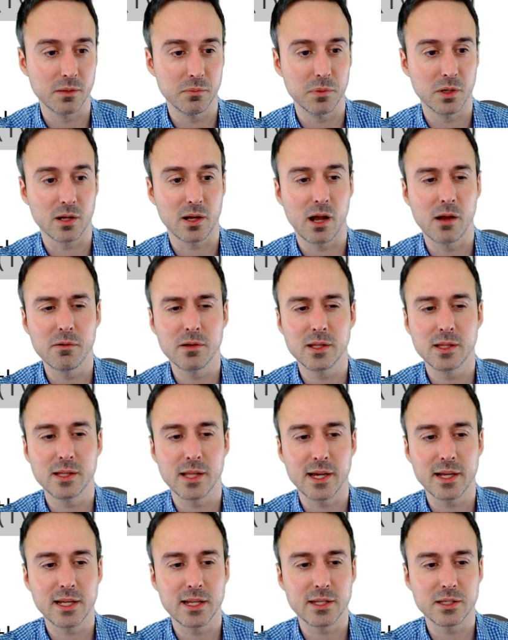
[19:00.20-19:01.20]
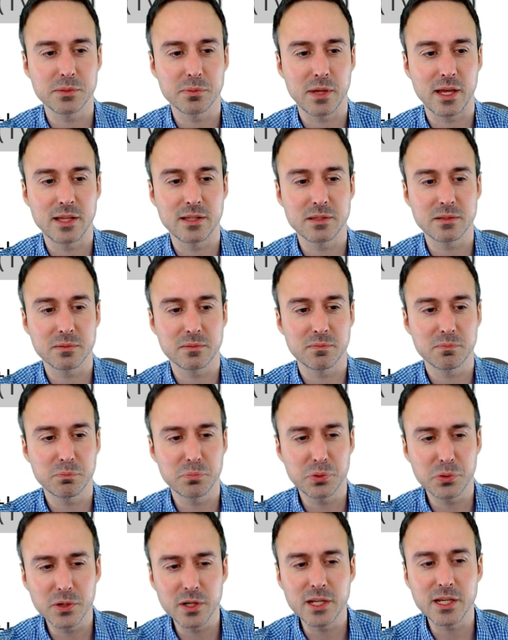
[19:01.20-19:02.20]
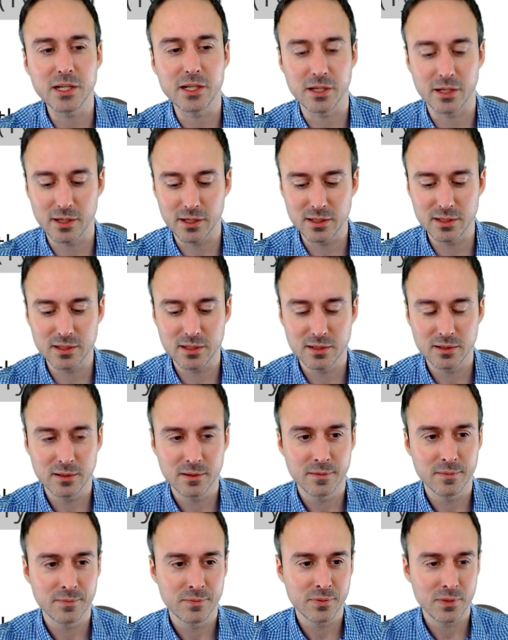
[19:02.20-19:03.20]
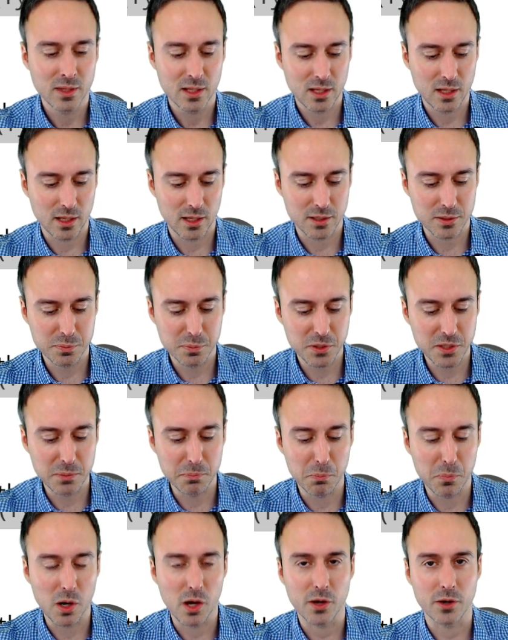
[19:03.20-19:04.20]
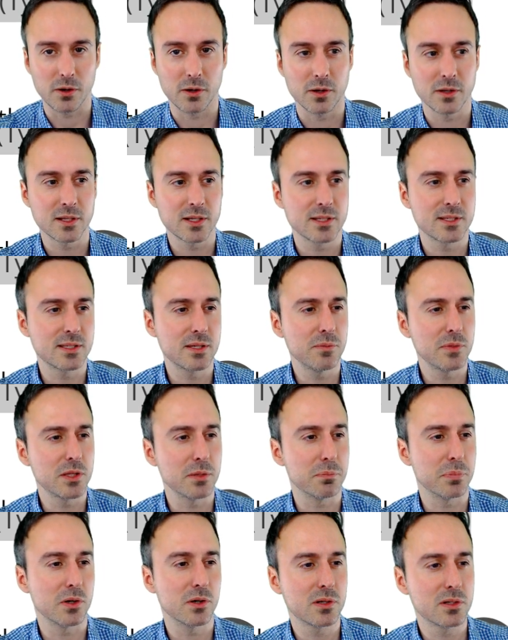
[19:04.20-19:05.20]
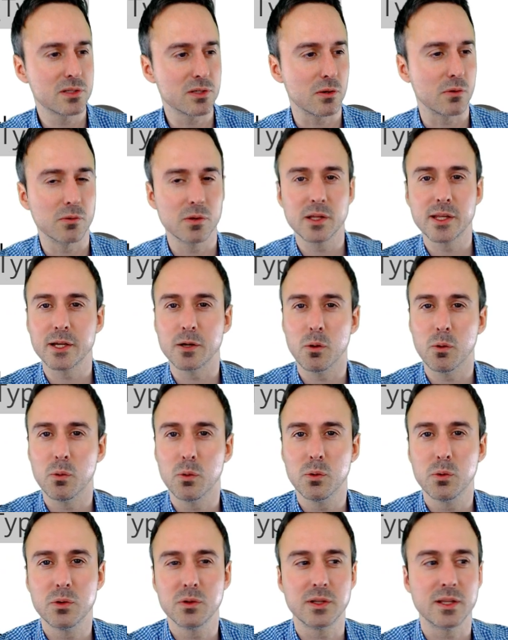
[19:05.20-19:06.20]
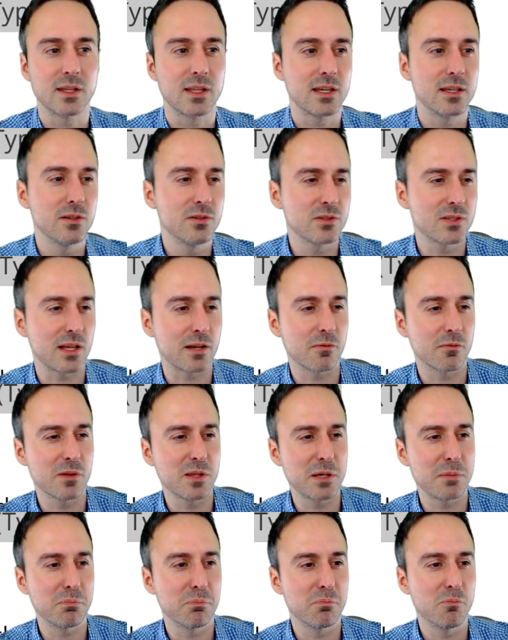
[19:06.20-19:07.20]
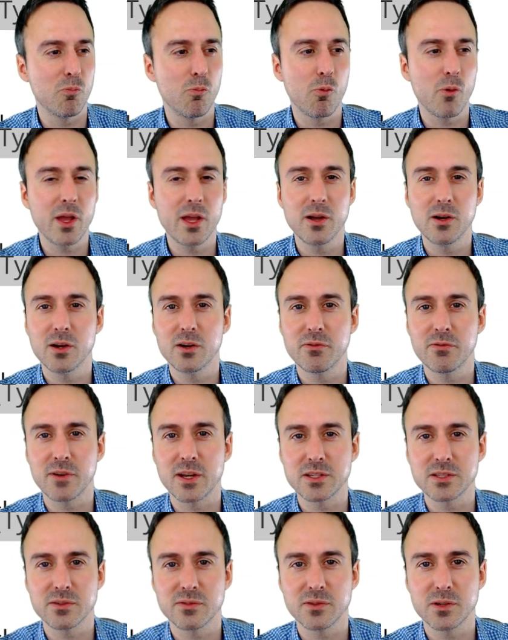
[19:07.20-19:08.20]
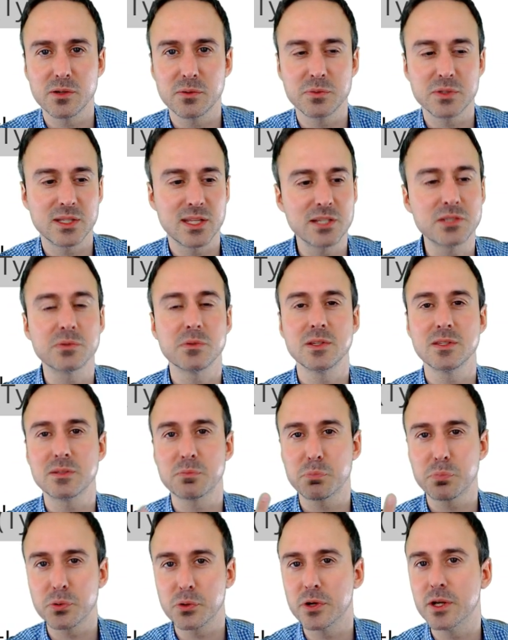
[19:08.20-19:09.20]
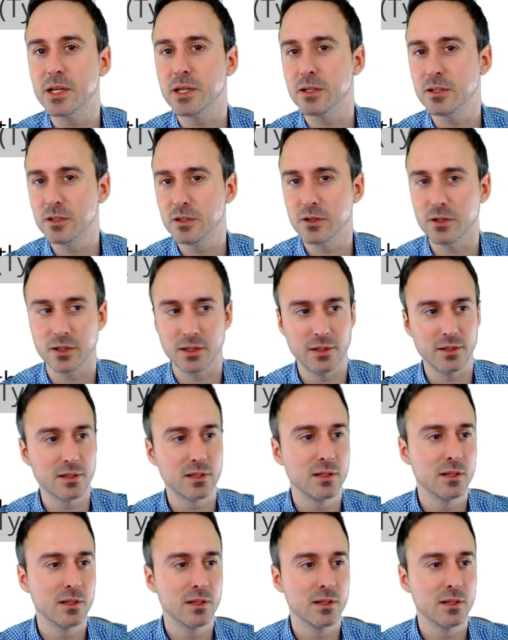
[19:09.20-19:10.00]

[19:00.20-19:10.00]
book. I really like it. It's, it's pretty good. Uh, it's pretty modern because some of the books are really old and they use like really weird phrasal verbs. This one's pretty good.